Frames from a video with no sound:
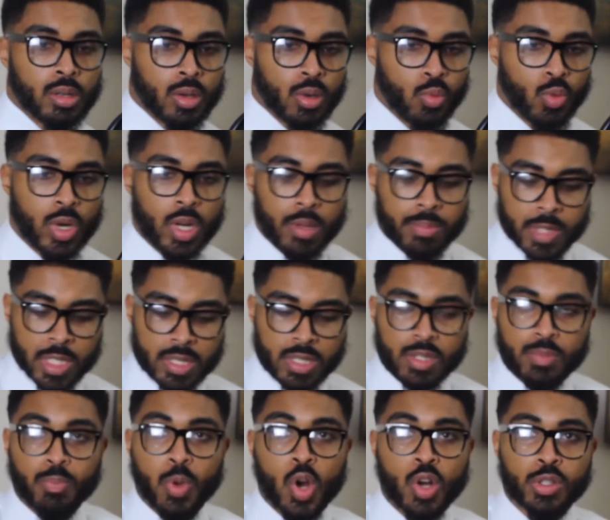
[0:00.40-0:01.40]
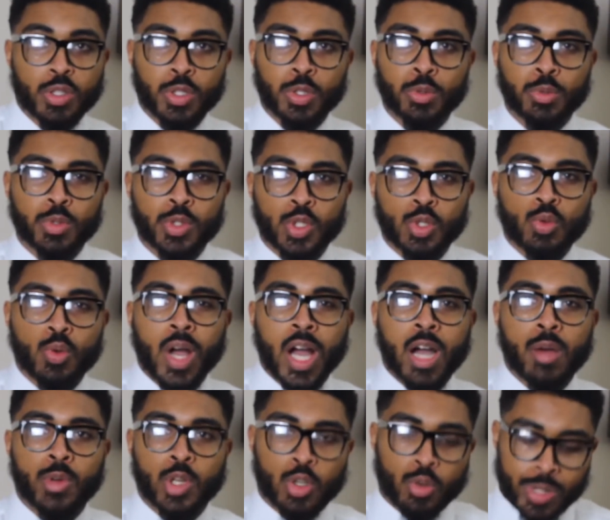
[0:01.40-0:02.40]
What up? This is part two to
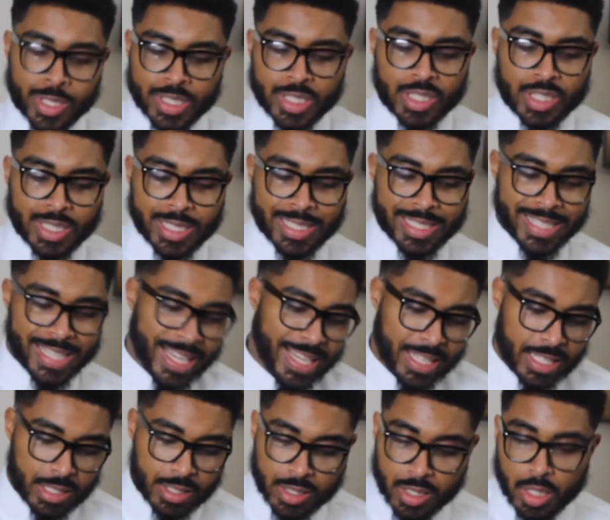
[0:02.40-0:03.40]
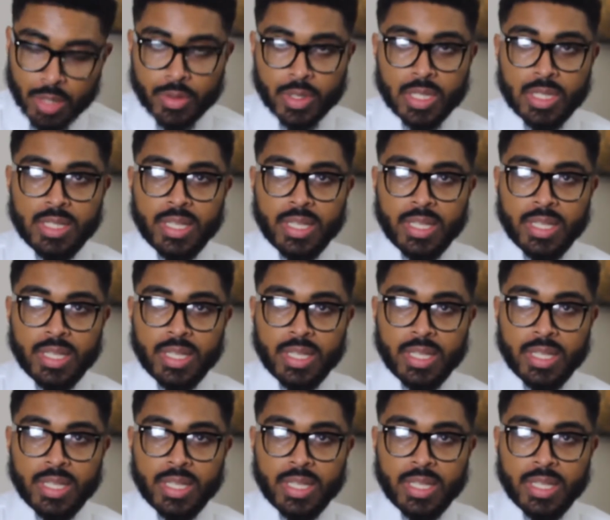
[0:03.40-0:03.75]
our Christian dating series